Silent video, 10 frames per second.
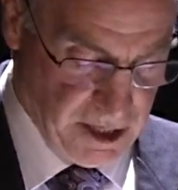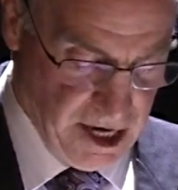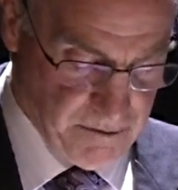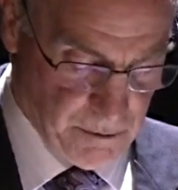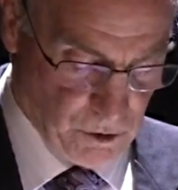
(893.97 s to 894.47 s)

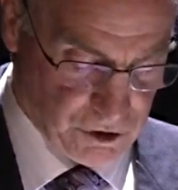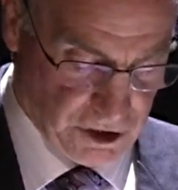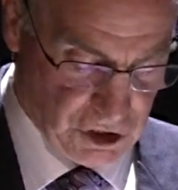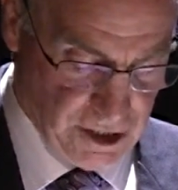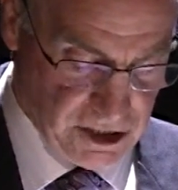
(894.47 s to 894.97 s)
became the most
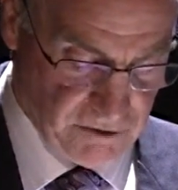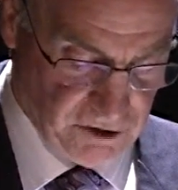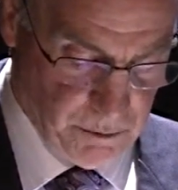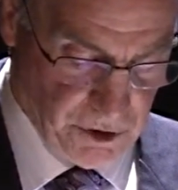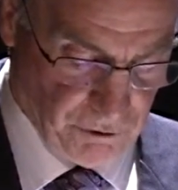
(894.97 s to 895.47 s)

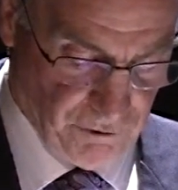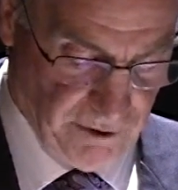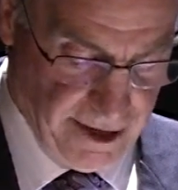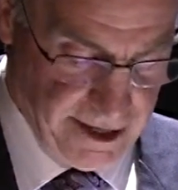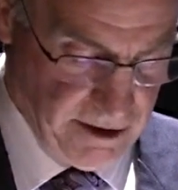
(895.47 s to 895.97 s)
extensively built
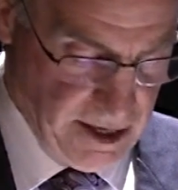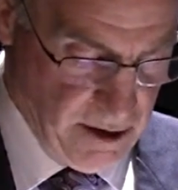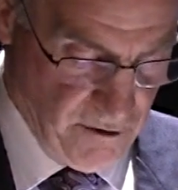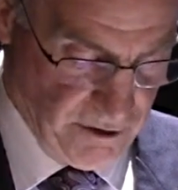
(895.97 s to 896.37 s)
flying